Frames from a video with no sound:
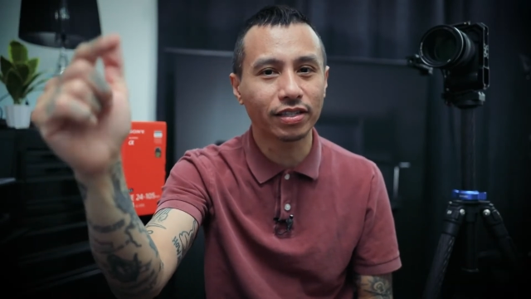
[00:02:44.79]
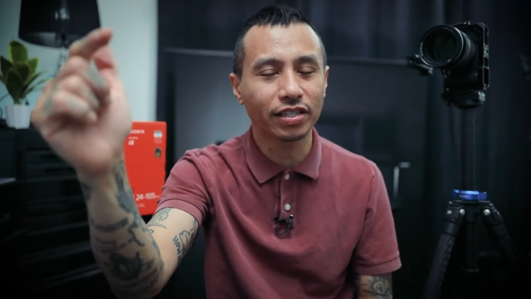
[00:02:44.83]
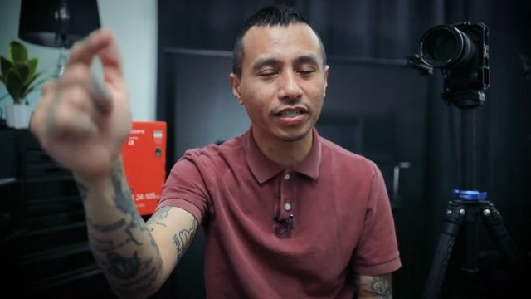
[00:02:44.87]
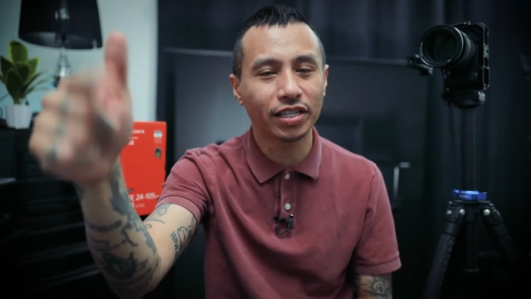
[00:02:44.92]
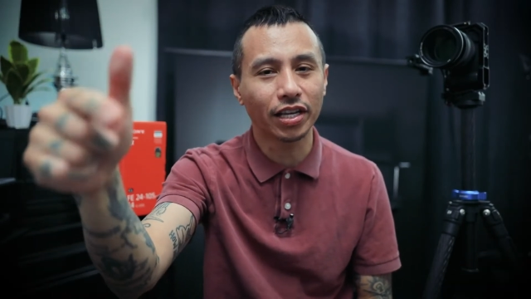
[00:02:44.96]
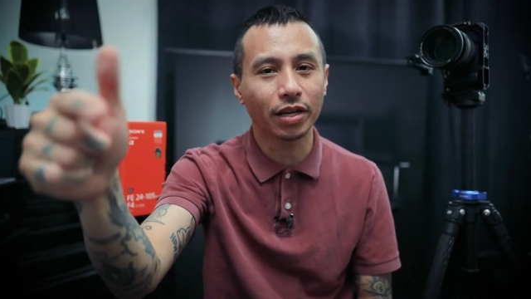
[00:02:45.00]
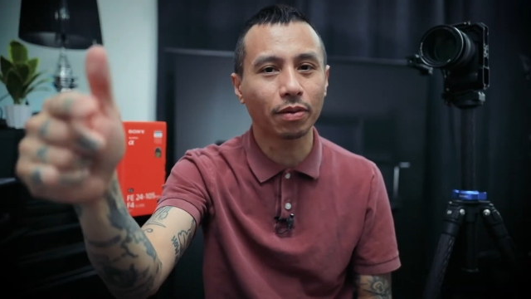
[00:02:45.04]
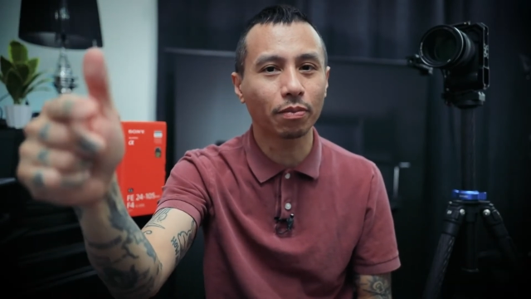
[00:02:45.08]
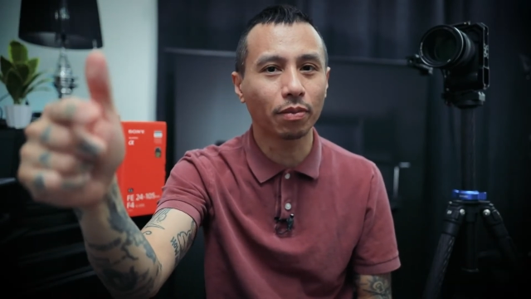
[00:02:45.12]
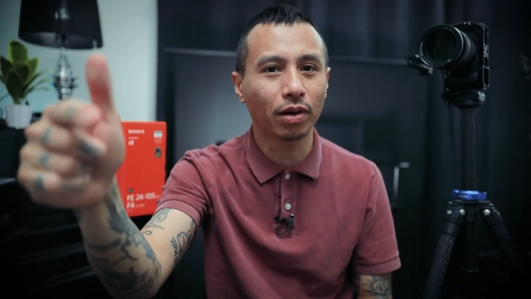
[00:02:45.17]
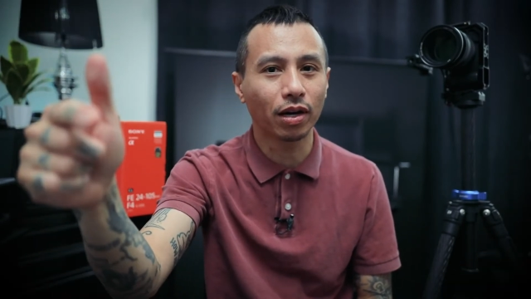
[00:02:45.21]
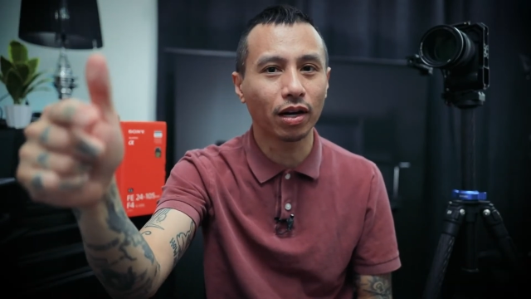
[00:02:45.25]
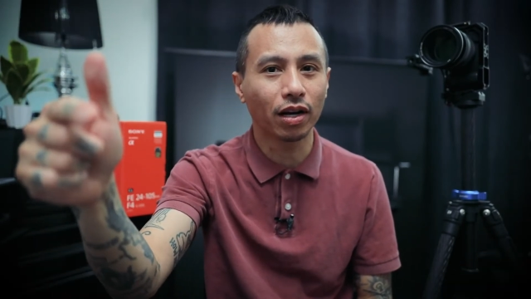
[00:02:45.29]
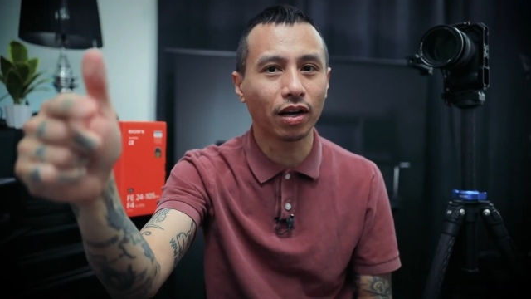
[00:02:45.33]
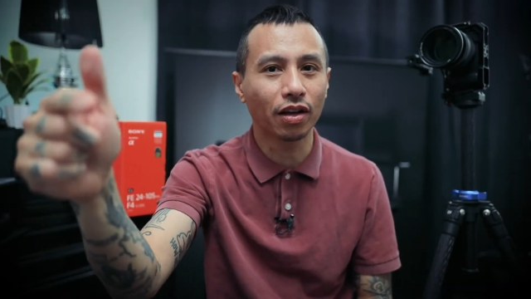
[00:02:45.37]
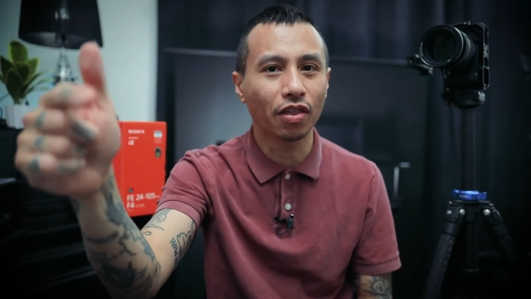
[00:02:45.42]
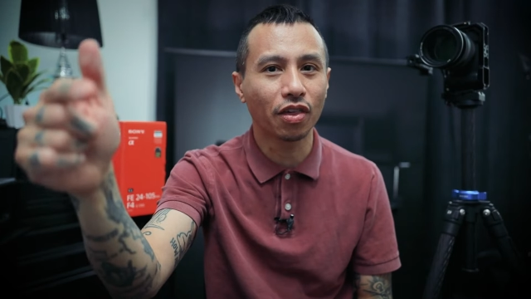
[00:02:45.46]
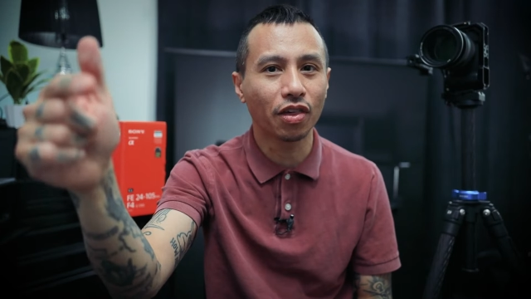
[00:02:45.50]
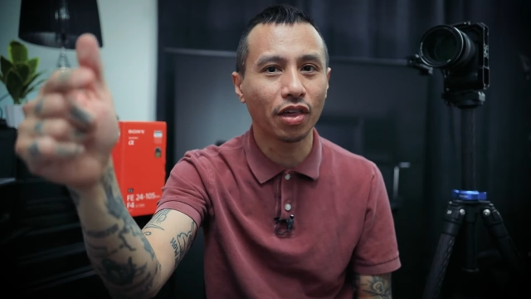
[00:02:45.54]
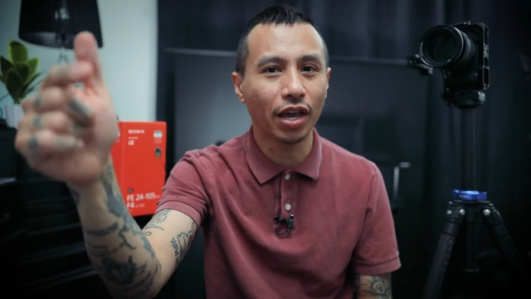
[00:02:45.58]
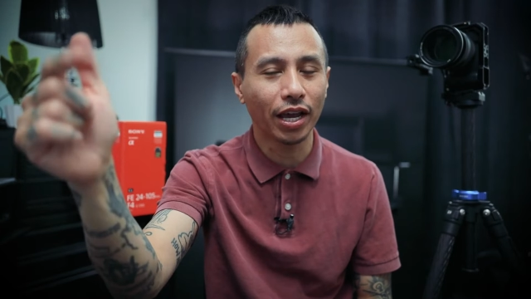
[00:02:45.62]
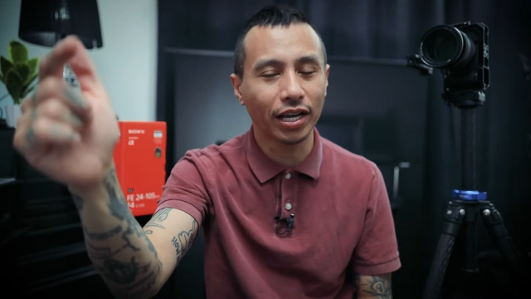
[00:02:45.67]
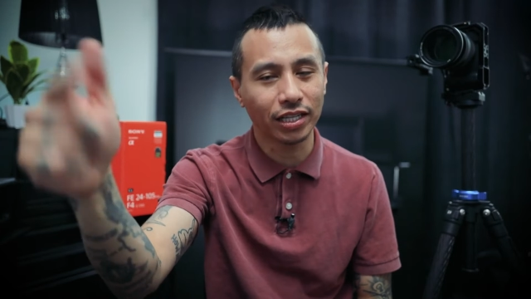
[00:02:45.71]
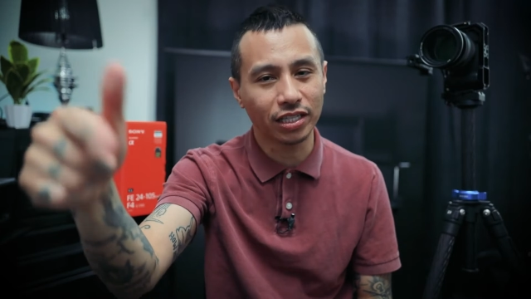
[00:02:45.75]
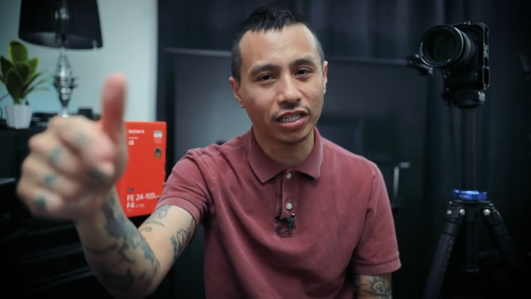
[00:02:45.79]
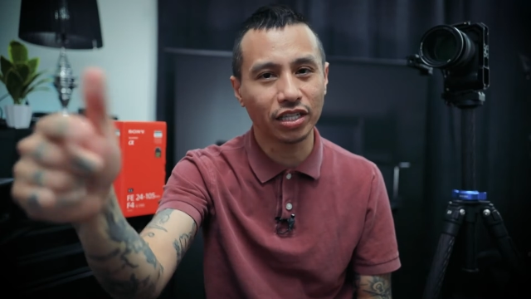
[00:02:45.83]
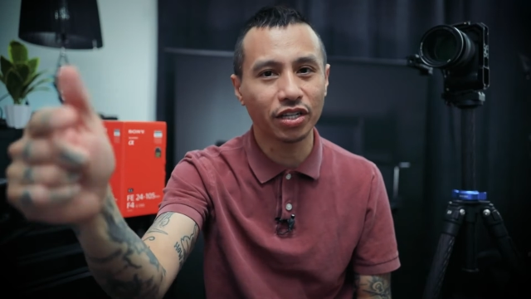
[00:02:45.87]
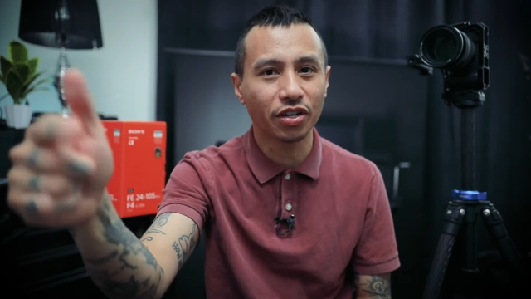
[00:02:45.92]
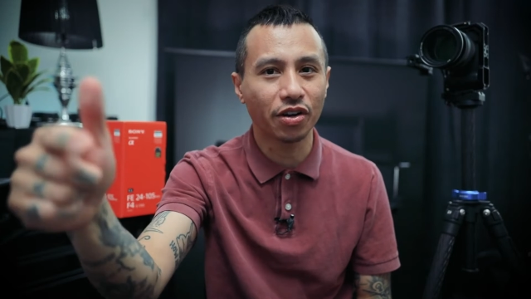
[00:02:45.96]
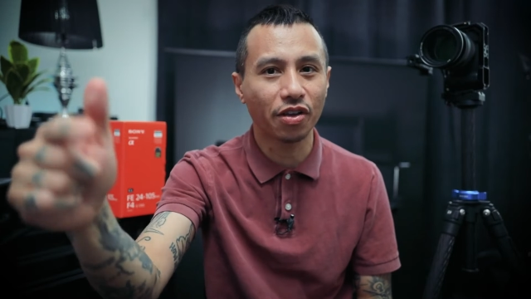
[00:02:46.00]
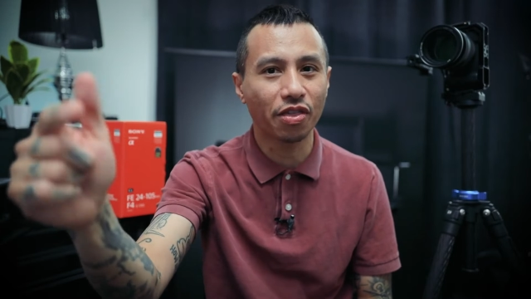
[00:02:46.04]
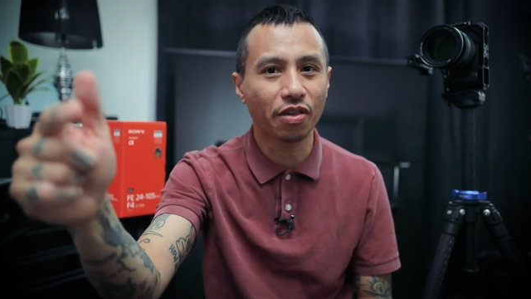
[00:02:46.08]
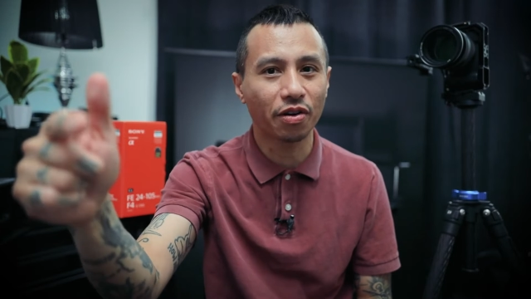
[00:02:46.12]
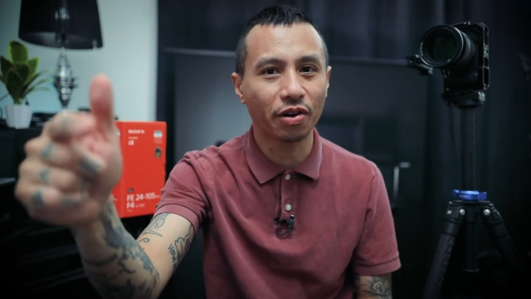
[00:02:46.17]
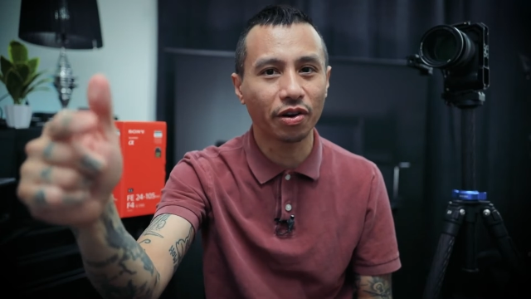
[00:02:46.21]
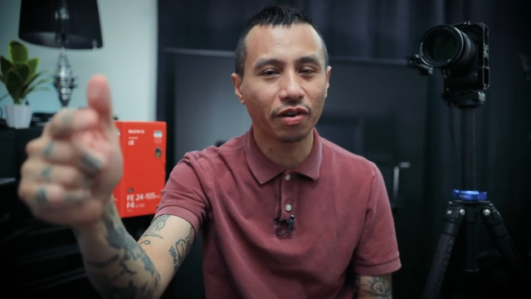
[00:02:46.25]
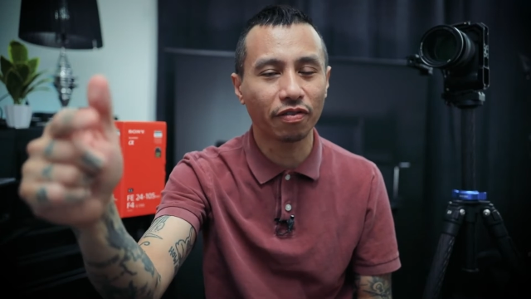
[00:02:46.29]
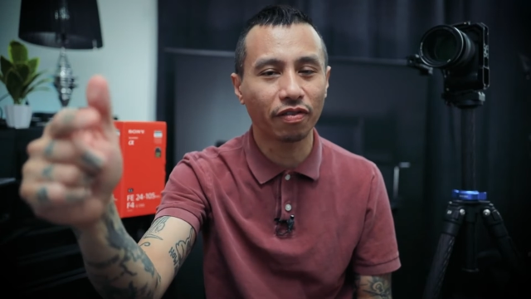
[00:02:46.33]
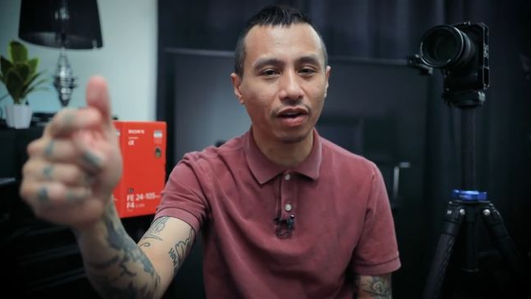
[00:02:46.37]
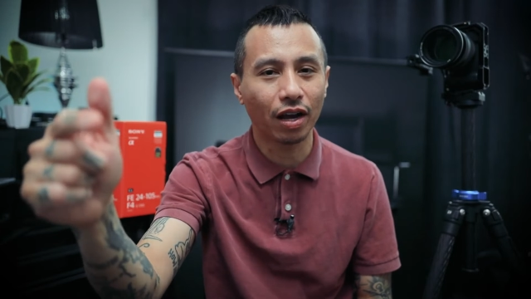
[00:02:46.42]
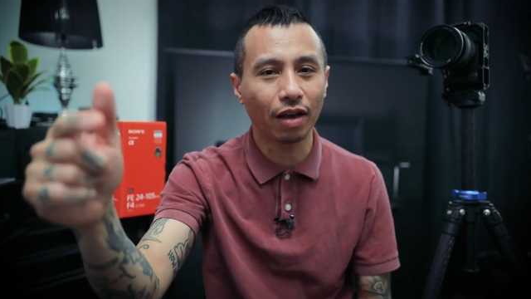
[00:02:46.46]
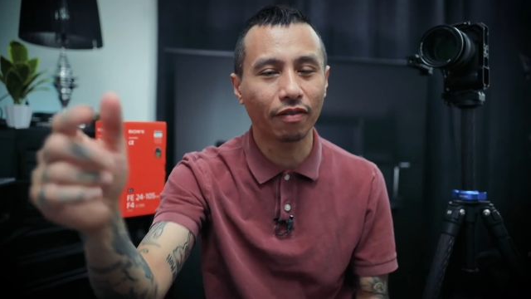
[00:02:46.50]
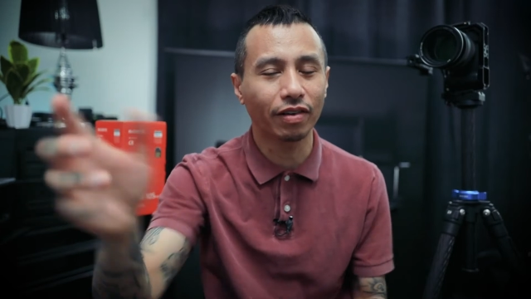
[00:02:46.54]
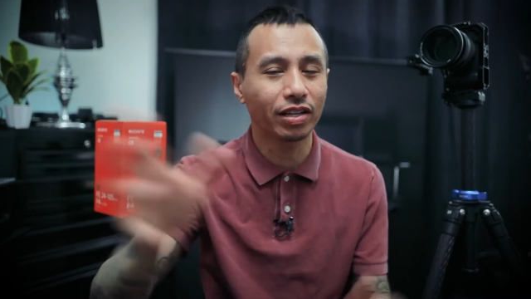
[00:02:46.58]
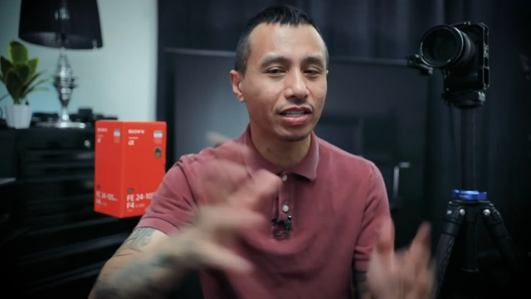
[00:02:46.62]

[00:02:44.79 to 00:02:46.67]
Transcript: Sigma 18-35.